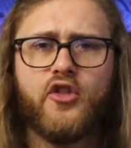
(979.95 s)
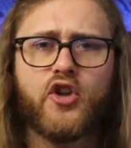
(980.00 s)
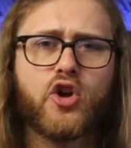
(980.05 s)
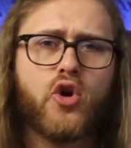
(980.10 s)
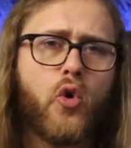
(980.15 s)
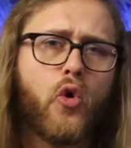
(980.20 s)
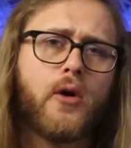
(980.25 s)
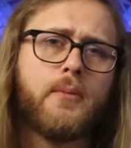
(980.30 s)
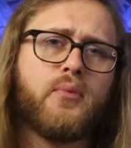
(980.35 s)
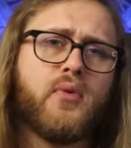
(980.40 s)
the
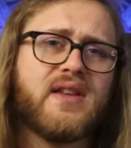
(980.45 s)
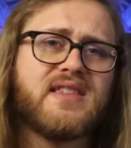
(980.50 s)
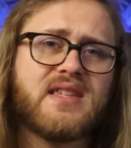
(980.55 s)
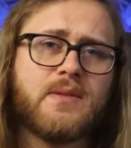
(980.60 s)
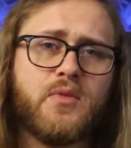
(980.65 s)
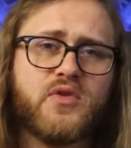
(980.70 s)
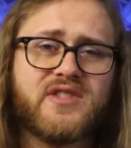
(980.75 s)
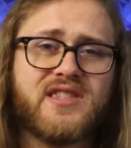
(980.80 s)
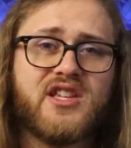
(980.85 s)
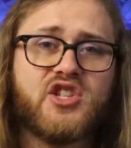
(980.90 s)
core
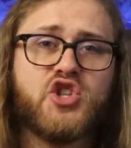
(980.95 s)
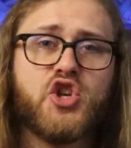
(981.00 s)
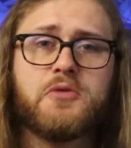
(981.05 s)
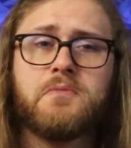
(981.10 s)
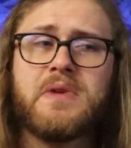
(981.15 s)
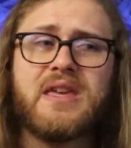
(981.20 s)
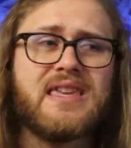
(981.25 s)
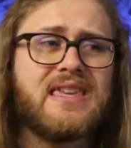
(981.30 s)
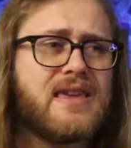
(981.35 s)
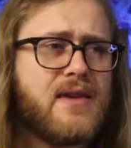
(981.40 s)
principles that
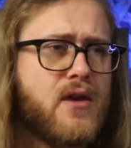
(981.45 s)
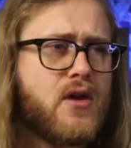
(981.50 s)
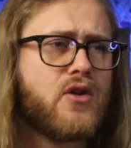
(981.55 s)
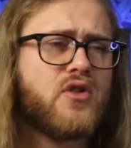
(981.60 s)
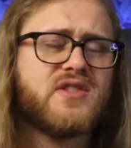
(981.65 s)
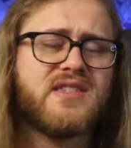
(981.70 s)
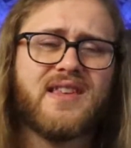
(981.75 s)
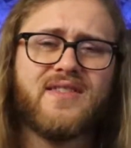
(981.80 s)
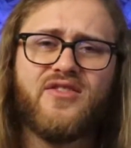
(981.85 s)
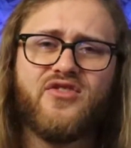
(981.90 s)
took me
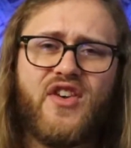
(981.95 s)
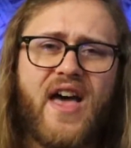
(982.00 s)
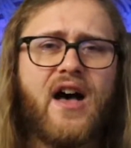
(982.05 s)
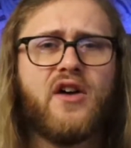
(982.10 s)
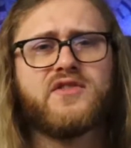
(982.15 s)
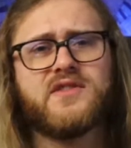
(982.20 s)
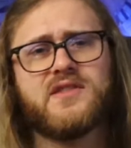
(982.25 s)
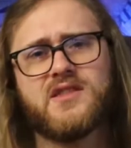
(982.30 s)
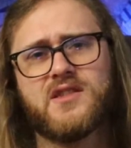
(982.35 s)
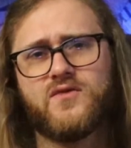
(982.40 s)
years and
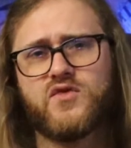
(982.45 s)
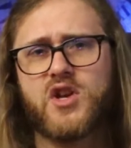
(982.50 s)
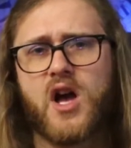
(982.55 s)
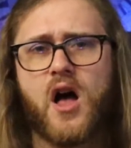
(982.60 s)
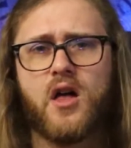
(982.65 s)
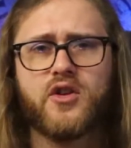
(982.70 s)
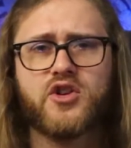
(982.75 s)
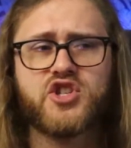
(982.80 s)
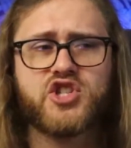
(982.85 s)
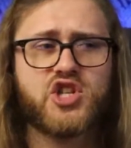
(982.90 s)
thousands of
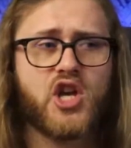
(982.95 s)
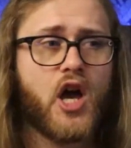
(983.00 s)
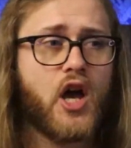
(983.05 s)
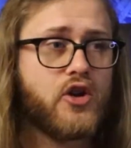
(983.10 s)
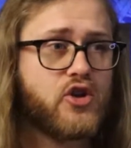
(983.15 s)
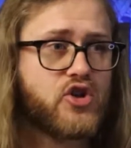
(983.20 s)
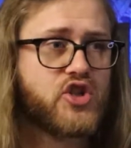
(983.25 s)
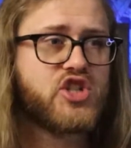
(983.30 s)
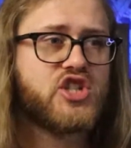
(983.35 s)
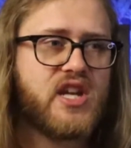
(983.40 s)
dollars to
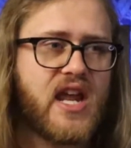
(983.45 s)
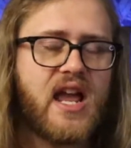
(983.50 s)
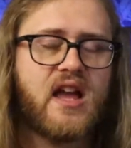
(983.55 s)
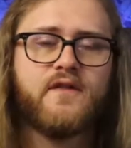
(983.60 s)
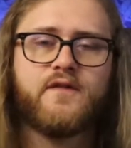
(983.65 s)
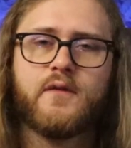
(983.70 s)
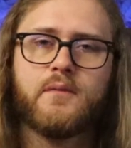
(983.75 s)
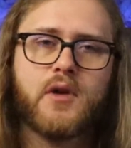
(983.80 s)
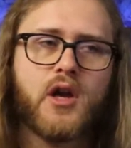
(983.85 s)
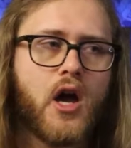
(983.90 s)

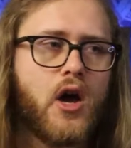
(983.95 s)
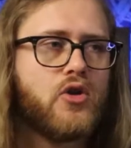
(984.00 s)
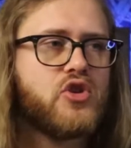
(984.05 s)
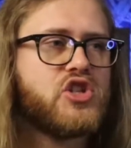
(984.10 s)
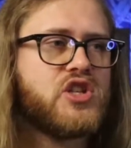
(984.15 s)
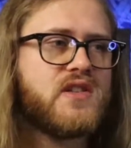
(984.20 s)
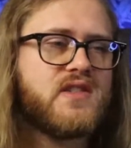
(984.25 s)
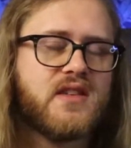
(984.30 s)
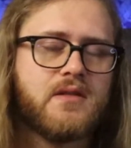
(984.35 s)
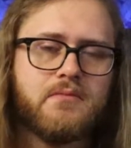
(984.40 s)
understand from
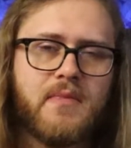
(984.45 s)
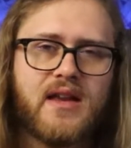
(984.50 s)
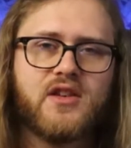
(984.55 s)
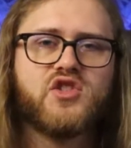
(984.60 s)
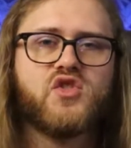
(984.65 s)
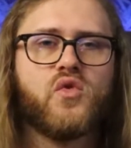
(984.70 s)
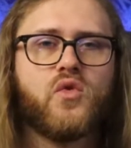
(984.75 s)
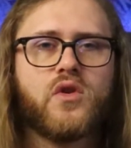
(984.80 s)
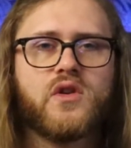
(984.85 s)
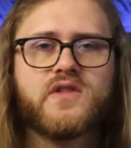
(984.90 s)
coaches and
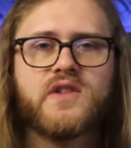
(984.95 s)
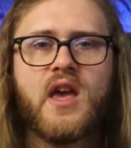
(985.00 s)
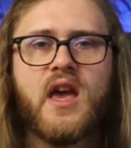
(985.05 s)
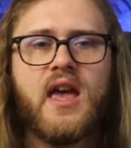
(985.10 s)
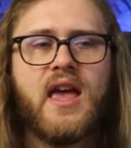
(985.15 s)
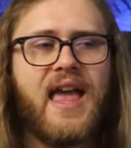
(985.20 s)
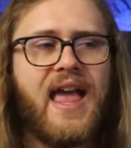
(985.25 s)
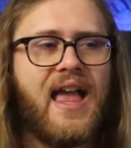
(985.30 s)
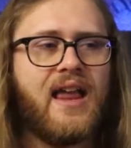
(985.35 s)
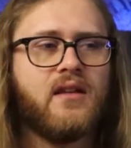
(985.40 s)
mentors.
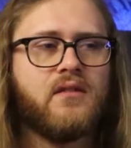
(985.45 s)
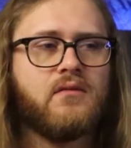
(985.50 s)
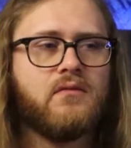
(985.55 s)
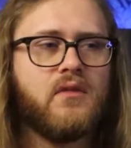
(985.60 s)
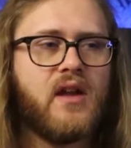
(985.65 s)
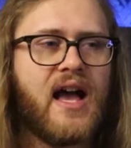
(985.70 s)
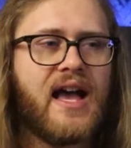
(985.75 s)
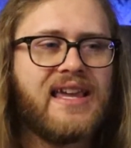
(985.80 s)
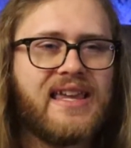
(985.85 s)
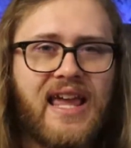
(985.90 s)
And
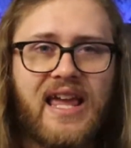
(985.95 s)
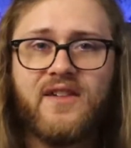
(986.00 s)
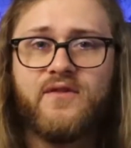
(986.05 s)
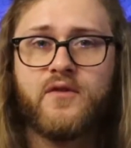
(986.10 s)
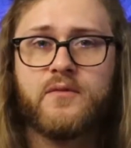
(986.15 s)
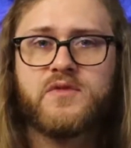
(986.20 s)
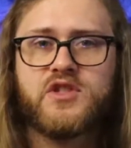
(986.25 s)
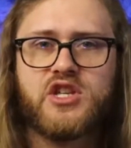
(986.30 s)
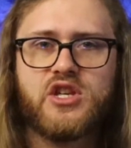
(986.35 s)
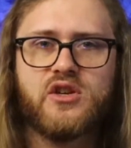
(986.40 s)
I gave
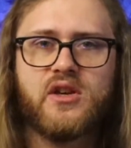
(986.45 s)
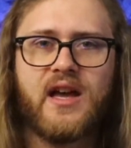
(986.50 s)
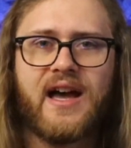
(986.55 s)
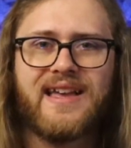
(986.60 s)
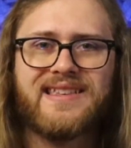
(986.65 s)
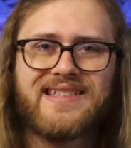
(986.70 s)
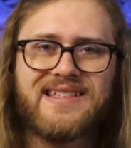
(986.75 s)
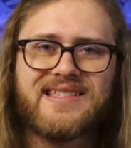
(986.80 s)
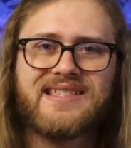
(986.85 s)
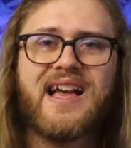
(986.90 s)
them to you
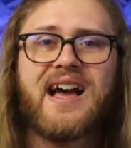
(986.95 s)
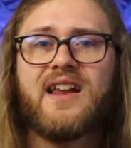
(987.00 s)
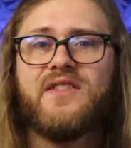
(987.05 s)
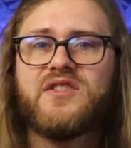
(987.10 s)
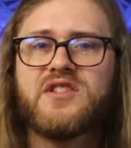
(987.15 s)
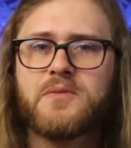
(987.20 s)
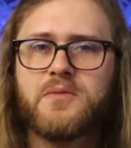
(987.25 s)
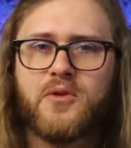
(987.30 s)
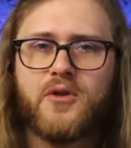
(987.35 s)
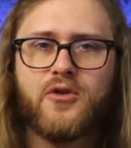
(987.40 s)
guys inside of
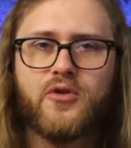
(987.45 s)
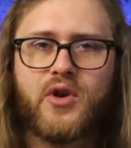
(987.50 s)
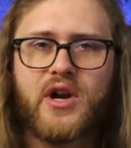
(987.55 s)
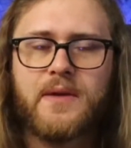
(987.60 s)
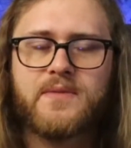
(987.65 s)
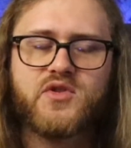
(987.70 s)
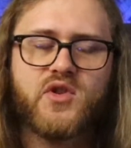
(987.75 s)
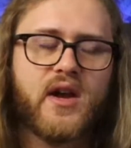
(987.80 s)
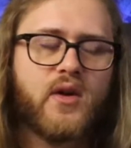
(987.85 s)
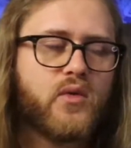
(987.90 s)
this
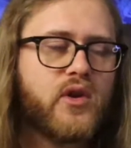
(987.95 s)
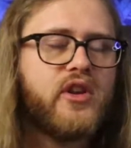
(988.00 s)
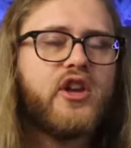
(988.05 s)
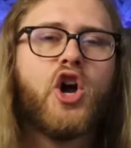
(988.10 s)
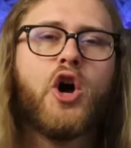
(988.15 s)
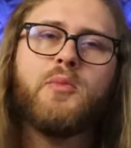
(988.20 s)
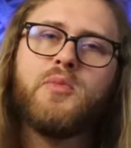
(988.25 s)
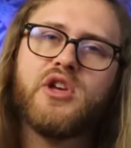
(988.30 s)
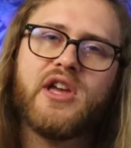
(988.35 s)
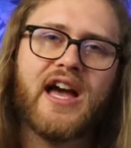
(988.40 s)
program. So I really
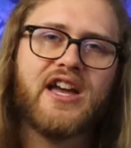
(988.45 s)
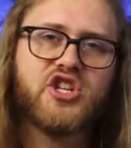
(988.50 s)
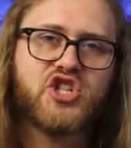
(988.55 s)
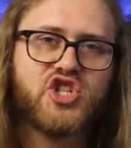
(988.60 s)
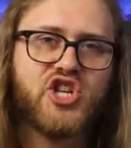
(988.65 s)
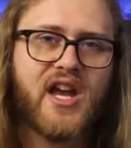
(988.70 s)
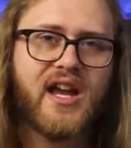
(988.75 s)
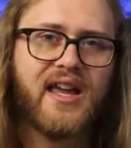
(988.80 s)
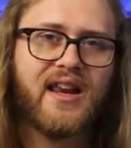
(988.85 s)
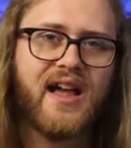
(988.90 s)
hope you guys
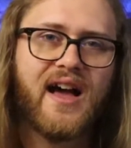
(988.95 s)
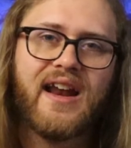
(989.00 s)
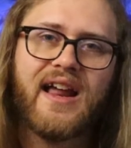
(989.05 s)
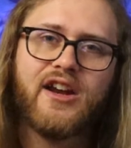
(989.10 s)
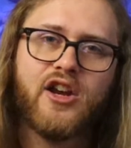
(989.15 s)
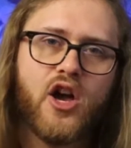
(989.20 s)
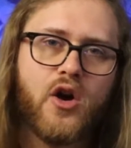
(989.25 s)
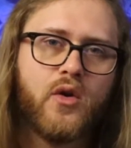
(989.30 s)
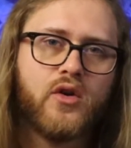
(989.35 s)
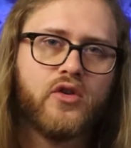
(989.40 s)
check it out.
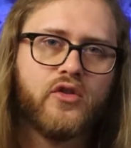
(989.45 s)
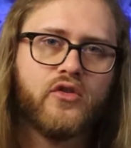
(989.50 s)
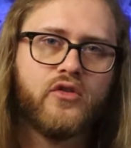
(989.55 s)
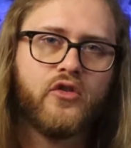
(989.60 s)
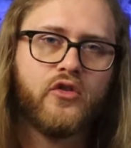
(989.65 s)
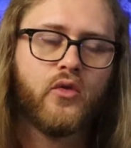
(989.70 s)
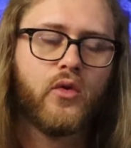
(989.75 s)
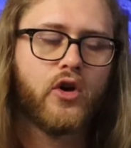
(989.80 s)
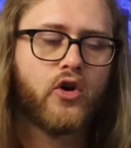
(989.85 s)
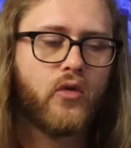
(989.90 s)
I know it'll
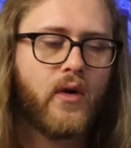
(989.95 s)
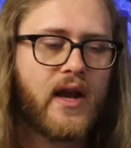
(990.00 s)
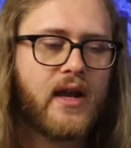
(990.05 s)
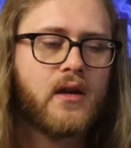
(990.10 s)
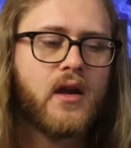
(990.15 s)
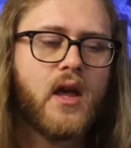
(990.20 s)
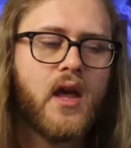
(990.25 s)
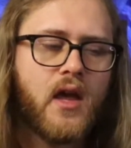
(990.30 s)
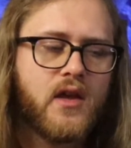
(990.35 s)
do a great